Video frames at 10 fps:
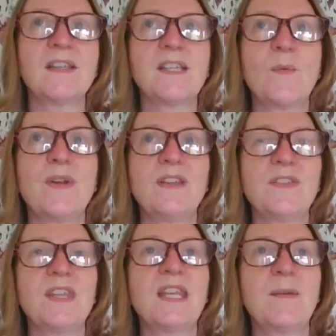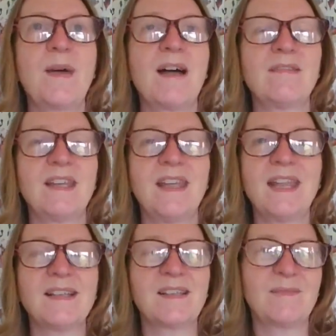So when you think about it,
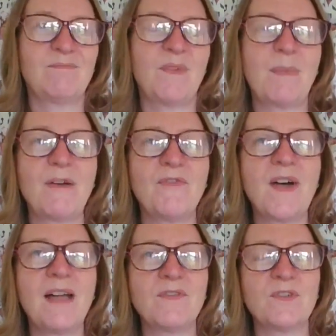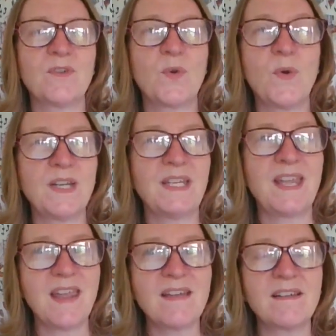it's about 500 quid a
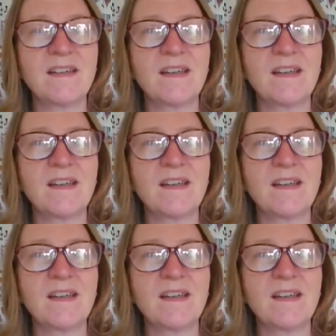year,